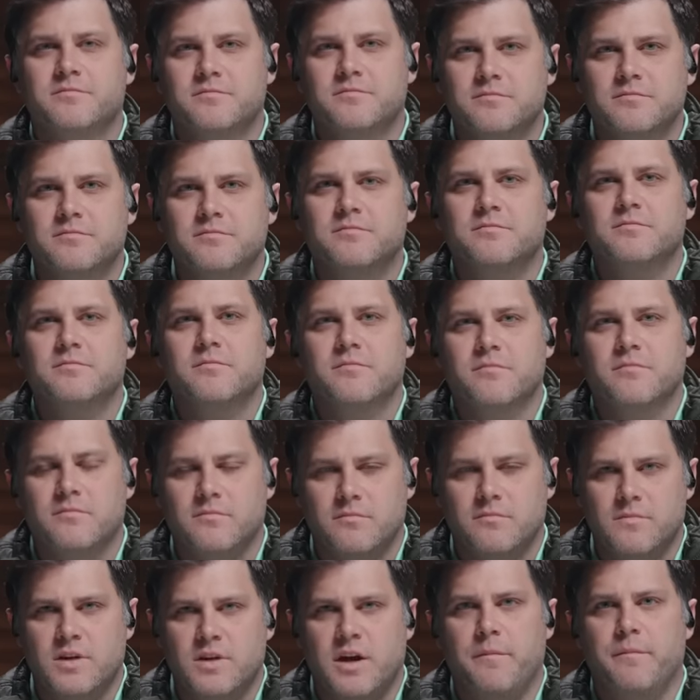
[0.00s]

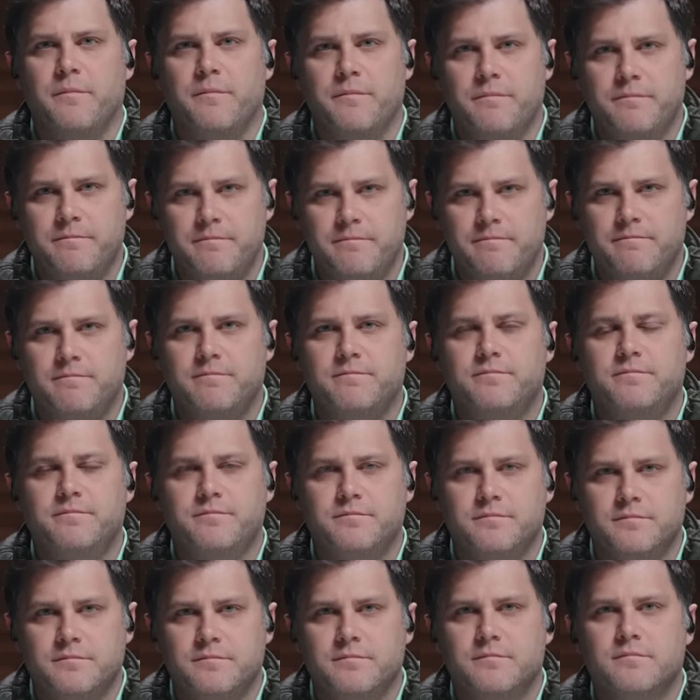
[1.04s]

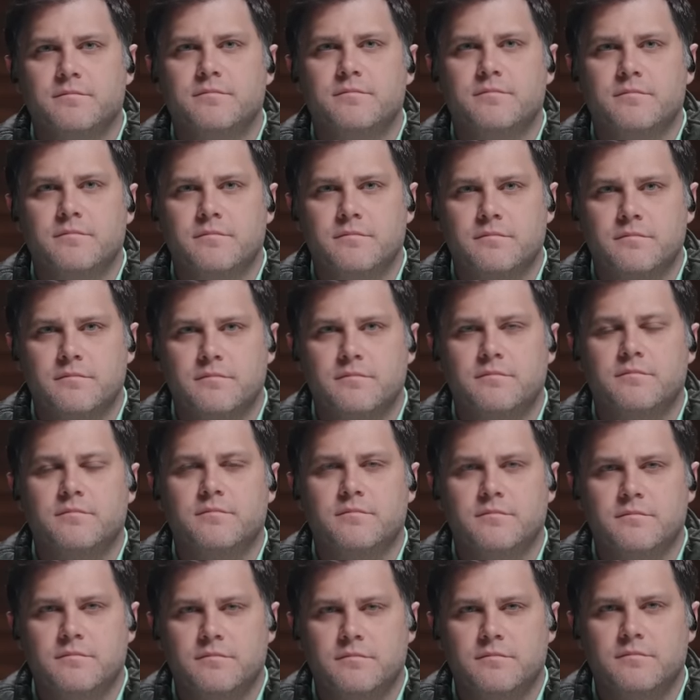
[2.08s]

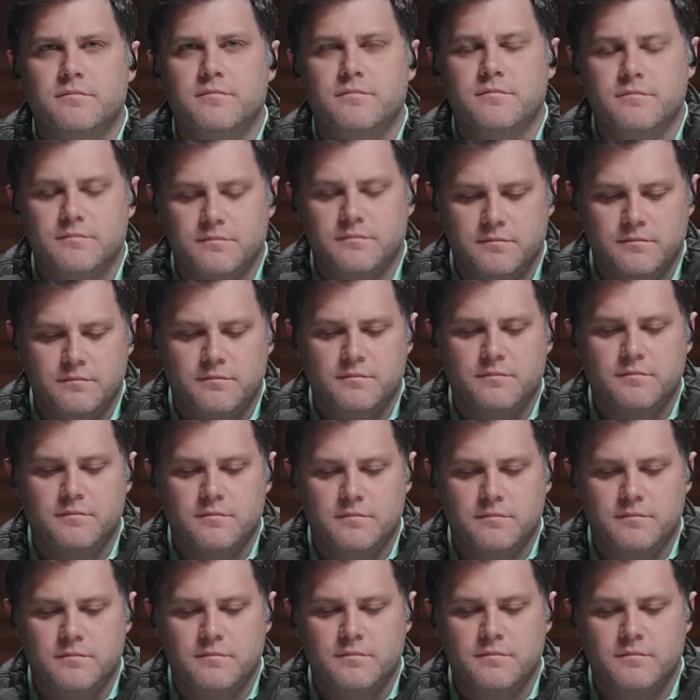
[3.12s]

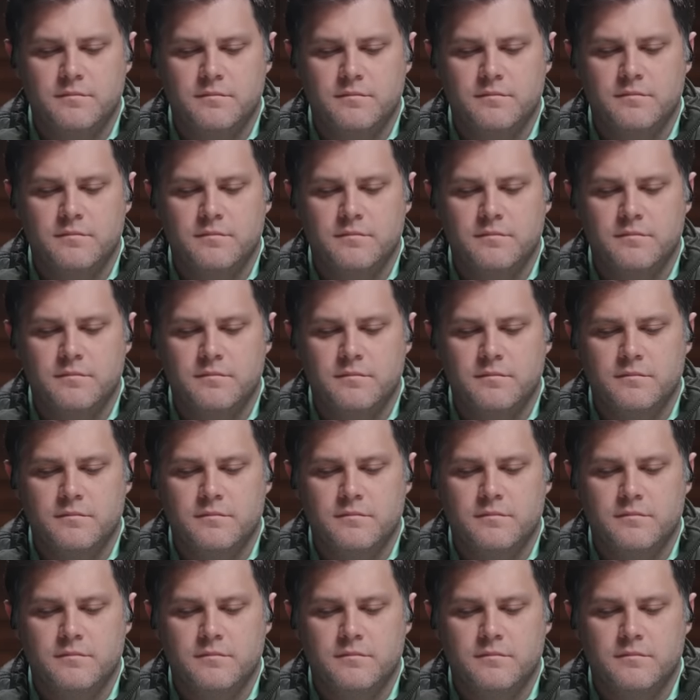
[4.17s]

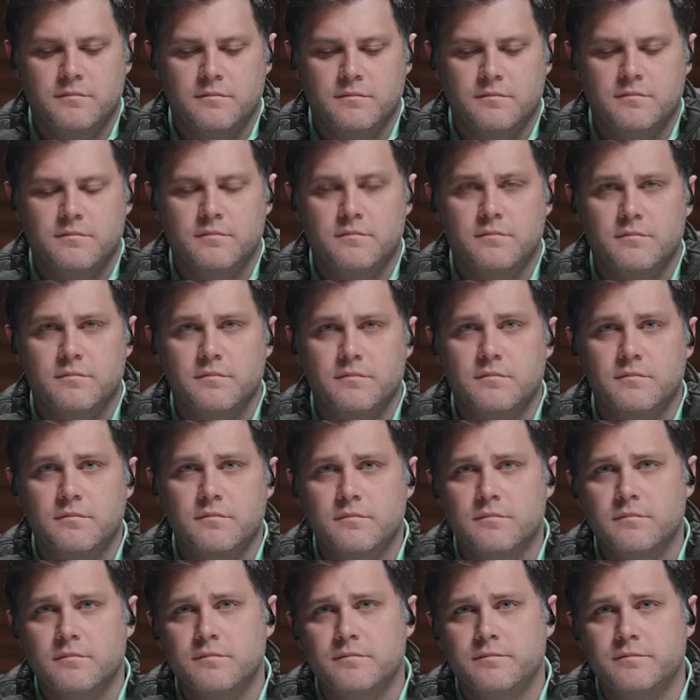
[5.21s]

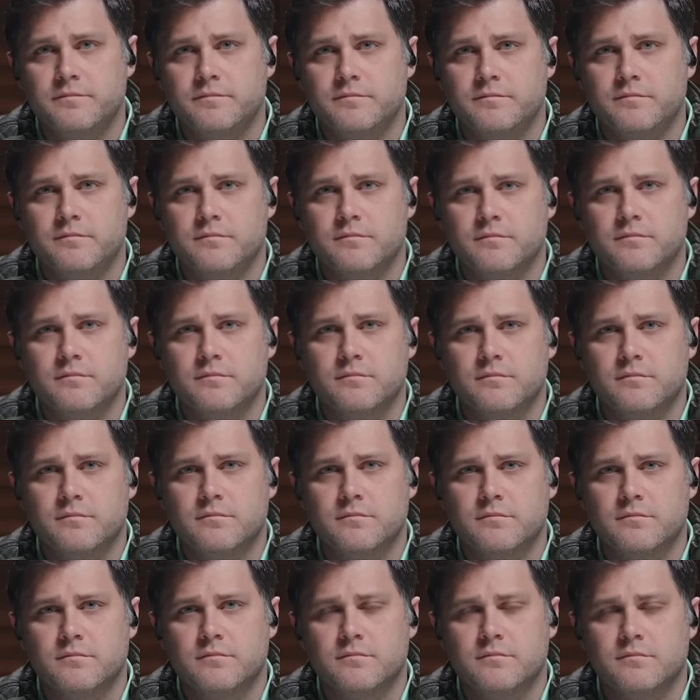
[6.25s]

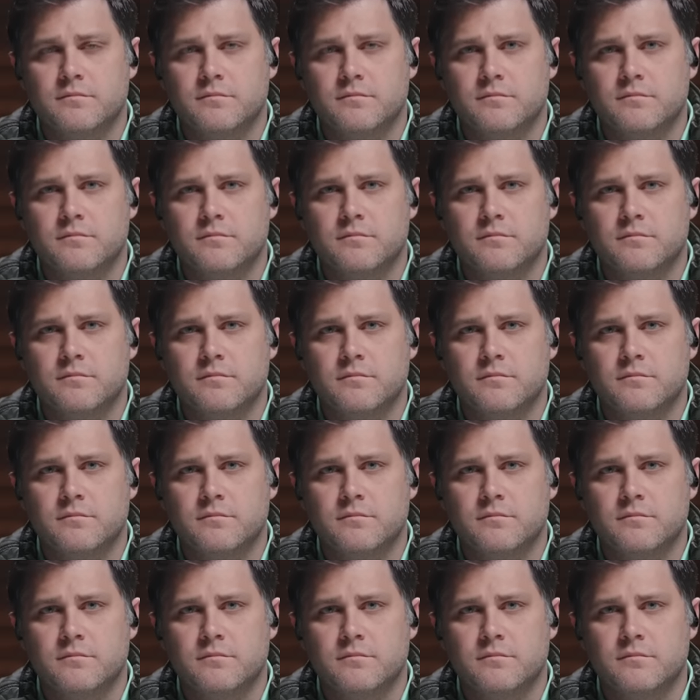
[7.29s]
[no speech]